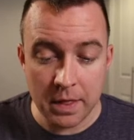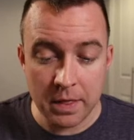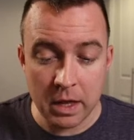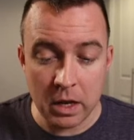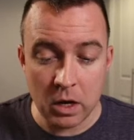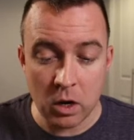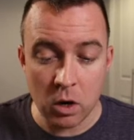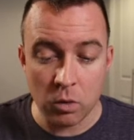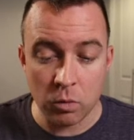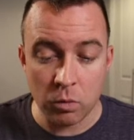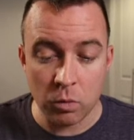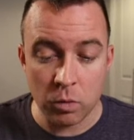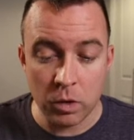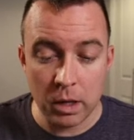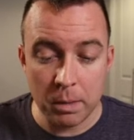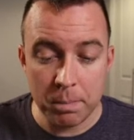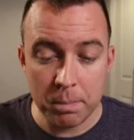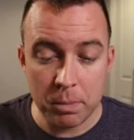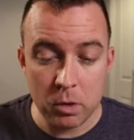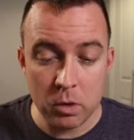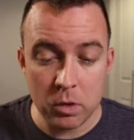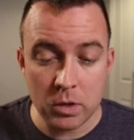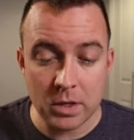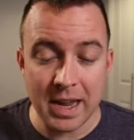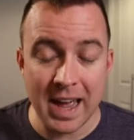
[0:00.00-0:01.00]
and then
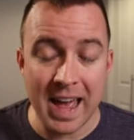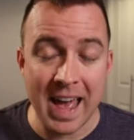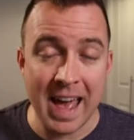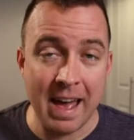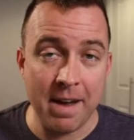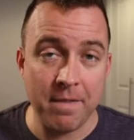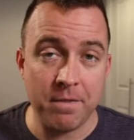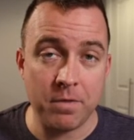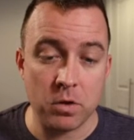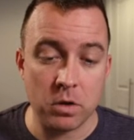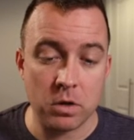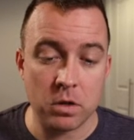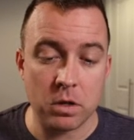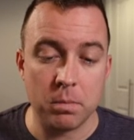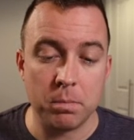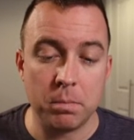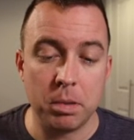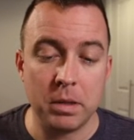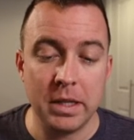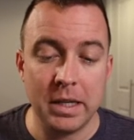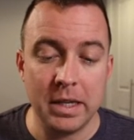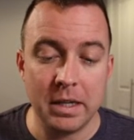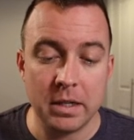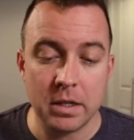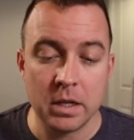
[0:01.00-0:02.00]
reboot after
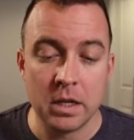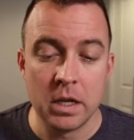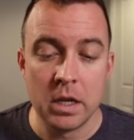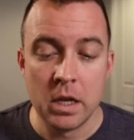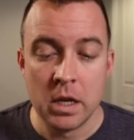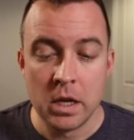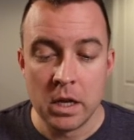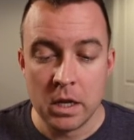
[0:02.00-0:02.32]
complete.